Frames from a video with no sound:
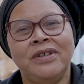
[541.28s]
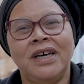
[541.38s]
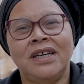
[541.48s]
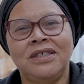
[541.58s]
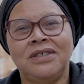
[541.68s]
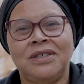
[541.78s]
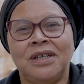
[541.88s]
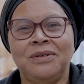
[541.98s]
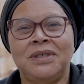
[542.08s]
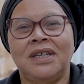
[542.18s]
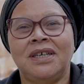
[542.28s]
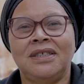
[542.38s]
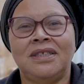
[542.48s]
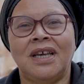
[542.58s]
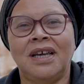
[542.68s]
how to sow
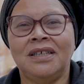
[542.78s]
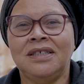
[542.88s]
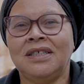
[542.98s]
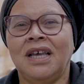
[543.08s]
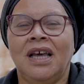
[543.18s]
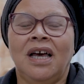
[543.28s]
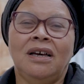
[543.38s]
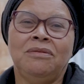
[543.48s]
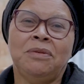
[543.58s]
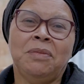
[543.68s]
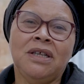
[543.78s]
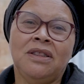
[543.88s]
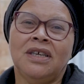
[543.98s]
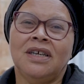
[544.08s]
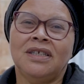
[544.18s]
seeds, and the main
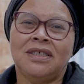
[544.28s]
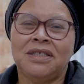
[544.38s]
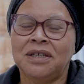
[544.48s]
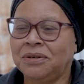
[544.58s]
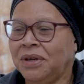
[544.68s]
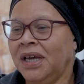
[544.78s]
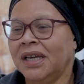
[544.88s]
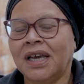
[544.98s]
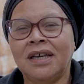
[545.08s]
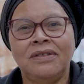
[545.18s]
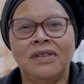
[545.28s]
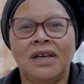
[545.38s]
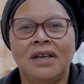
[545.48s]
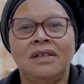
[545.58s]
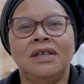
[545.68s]
thing is to get in
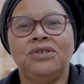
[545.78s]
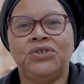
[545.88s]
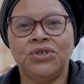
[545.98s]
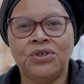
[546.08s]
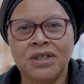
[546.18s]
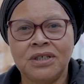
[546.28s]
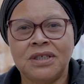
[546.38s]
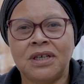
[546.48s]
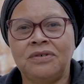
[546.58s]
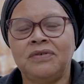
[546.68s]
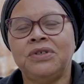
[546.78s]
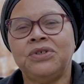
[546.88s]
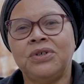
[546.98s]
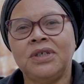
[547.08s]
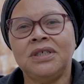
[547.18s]
there, enjoy yourself,
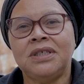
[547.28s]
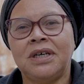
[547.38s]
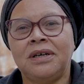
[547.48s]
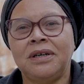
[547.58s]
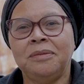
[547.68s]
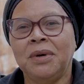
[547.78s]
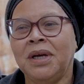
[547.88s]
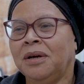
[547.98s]
enjoy the time,